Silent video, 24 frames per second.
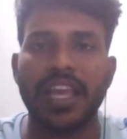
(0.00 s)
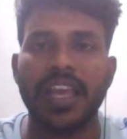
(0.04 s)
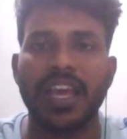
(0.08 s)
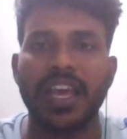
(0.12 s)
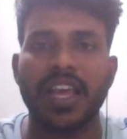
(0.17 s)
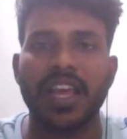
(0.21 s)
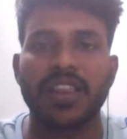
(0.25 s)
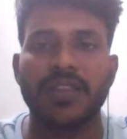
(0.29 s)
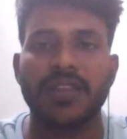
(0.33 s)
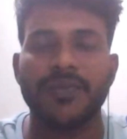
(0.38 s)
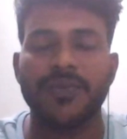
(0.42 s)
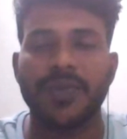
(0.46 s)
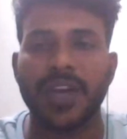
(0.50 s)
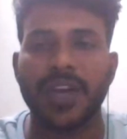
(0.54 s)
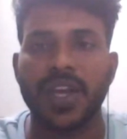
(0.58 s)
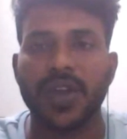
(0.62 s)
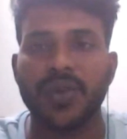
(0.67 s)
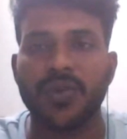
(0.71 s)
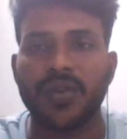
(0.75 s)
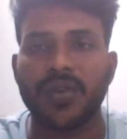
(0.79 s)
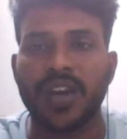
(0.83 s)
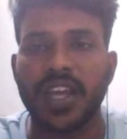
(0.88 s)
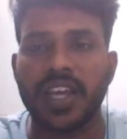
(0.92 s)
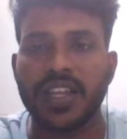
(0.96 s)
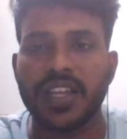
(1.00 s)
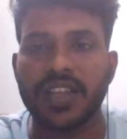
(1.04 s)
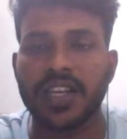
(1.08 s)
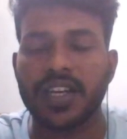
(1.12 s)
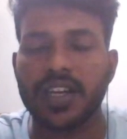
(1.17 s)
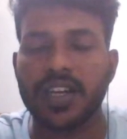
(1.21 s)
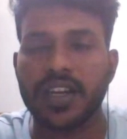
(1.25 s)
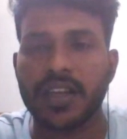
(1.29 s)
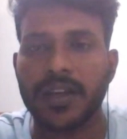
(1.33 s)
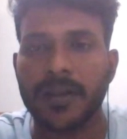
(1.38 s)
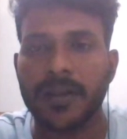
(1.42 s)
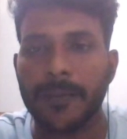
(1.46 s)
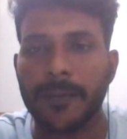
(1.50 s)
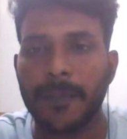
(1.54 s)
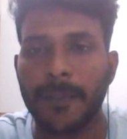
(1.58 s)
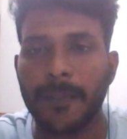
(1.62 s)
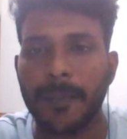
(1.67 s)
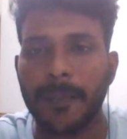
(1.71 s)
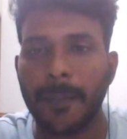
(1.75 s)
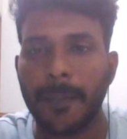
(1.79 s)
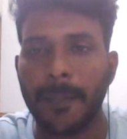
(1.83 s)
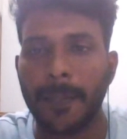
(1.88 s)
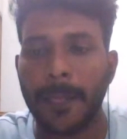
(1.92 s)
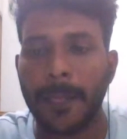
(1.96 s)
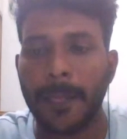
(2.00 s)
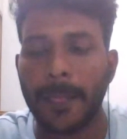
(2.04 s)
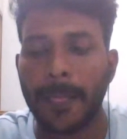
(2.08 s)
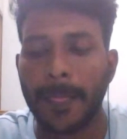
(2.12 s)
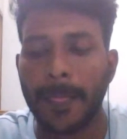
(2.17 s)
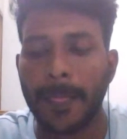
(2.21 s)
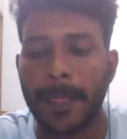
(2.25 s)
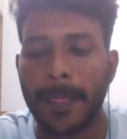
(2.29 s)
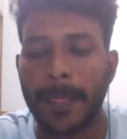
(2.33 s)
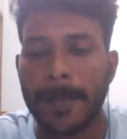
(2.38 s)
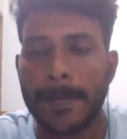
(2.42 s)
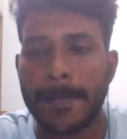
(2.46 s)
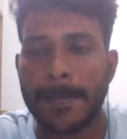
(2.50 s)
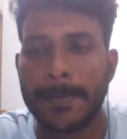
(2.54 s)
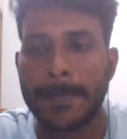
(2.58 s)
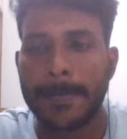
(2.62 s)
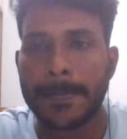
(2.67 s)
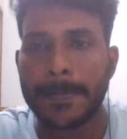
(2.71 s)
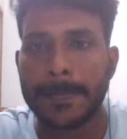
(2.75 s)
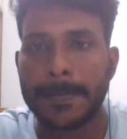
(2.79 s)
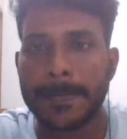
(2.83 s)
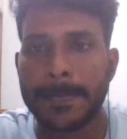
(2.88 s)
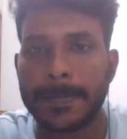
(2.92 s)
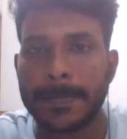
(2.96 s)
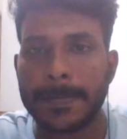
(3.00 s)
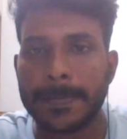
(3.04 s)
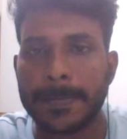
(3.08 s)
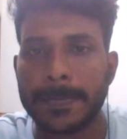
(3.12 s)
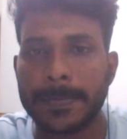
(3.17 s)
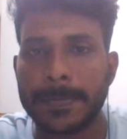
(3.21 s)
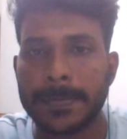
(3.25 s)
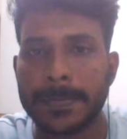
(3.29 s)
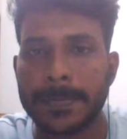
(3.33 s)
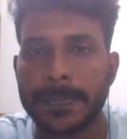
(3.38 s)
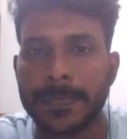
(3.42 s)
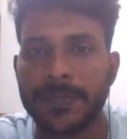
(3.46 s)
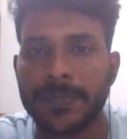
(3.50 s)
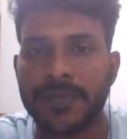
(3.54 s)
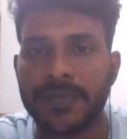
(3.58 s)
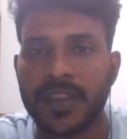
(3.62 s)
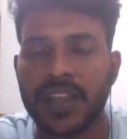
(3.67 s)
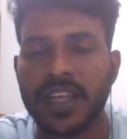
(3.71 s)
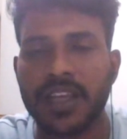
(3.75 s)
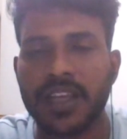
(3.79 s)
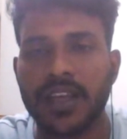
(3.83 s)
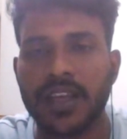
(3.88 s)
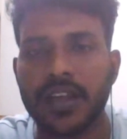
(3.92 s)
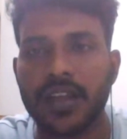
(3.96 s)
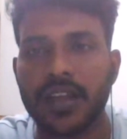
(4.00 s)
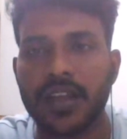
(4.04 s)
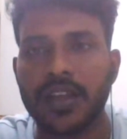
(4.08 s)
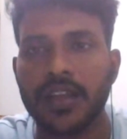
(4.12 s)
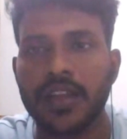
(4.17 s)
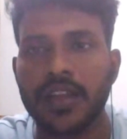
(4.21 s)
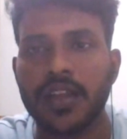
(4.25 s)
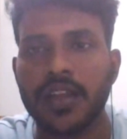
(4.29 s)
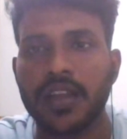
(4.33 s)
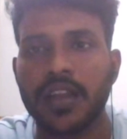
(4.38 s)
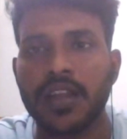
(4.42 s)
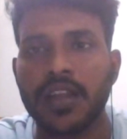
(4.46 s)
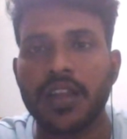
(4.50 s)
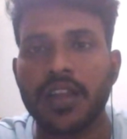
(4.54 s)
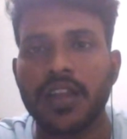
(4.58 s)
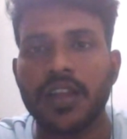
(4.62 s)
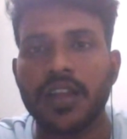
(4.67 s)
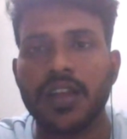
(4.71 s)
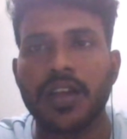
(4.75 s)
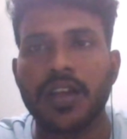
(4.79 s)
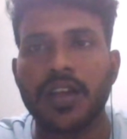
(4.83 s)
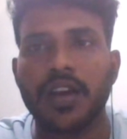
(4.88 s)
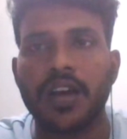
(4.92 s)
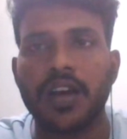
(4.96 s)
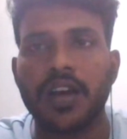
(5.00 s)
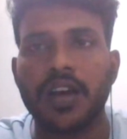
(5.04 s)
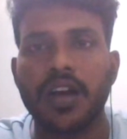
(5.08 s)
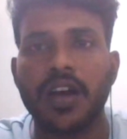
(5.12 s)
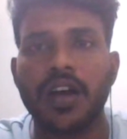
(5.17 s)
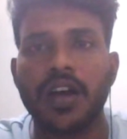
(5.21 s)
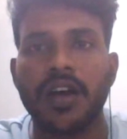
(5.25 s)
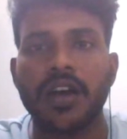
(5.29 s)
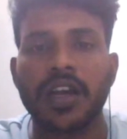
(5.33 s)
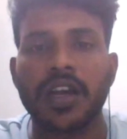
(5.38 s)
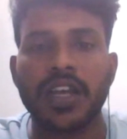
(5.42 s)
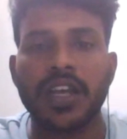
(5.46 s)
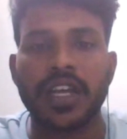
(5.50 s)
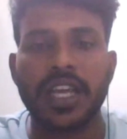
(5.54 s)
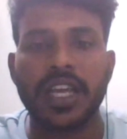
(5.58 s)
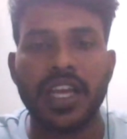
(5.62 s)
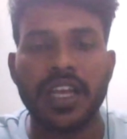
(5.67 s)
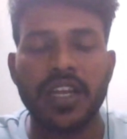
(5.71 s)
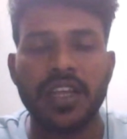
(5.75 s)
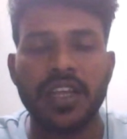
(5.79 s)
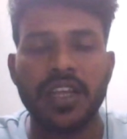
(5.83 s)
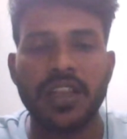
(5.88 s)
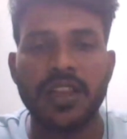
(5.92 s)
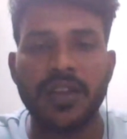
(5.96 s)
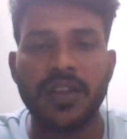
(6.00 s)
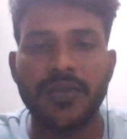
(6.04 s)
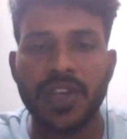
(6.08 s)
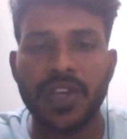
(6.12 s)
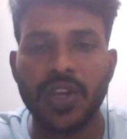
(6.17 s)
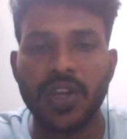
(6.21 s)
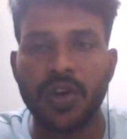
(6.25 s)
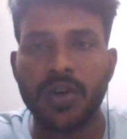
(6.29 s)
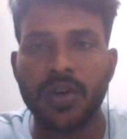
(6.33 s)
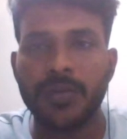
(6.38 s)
We get some distortion. That's why I think that we didn't have V output as high as 5 like that.